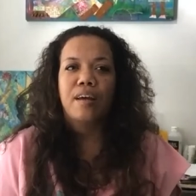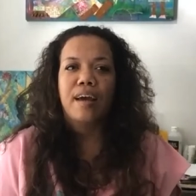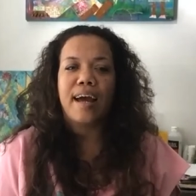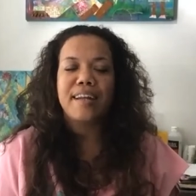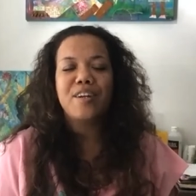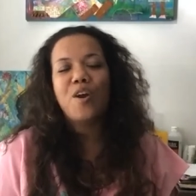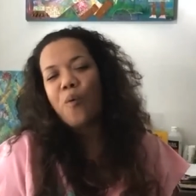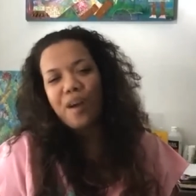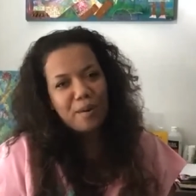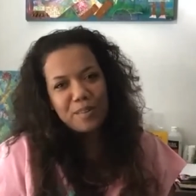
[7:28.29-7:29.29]
And I didn't know
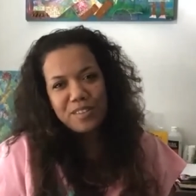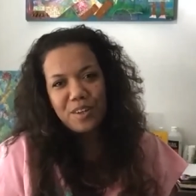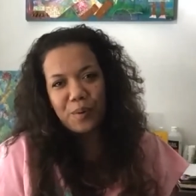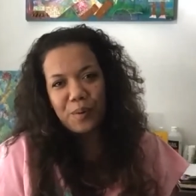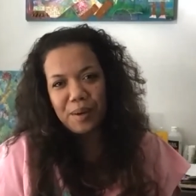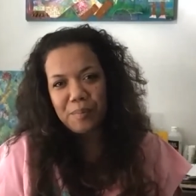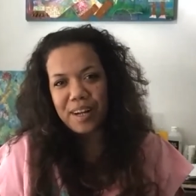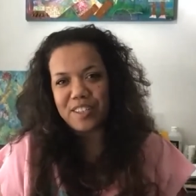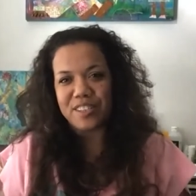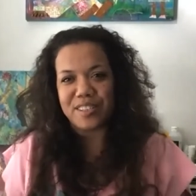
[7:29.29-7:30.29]
what I was doing, but
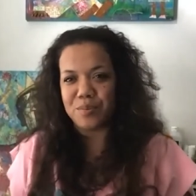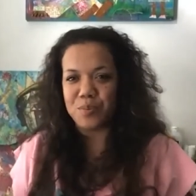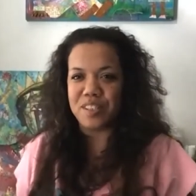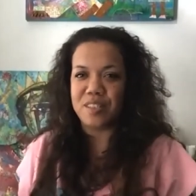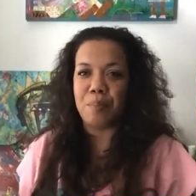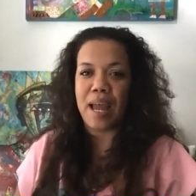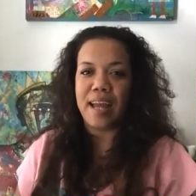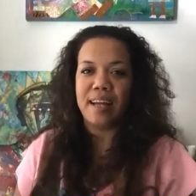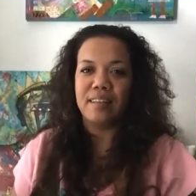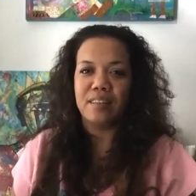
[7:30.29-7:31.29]
I would just paint,